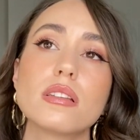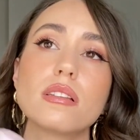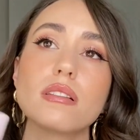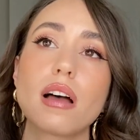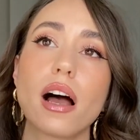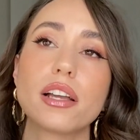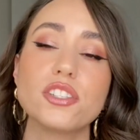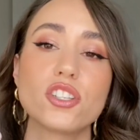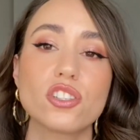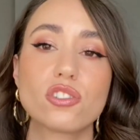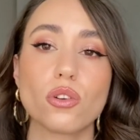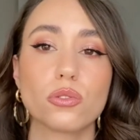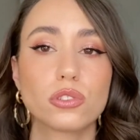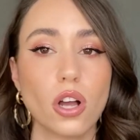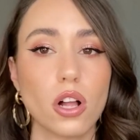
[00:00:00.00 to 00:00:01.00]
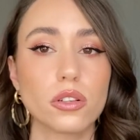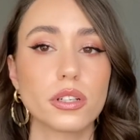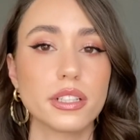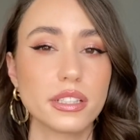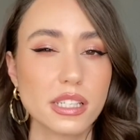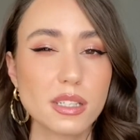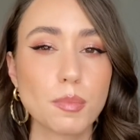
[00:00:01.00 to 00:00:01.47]
I just don't
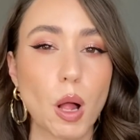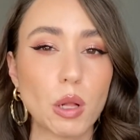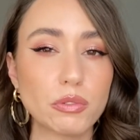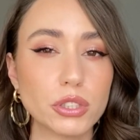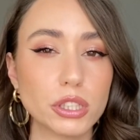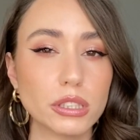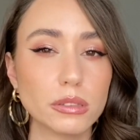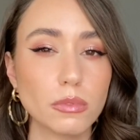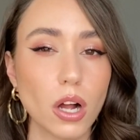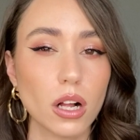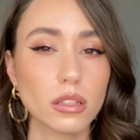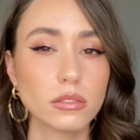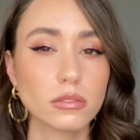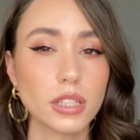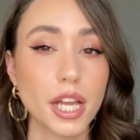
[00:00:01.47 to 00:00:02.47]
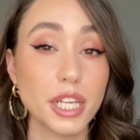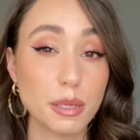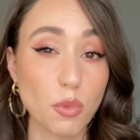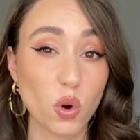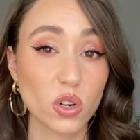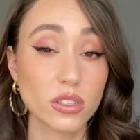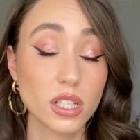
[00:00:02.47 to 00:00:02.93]
tolerate the smell very well
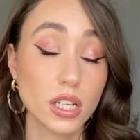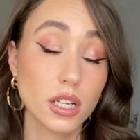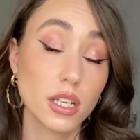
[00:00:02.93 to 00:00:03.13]
anymore.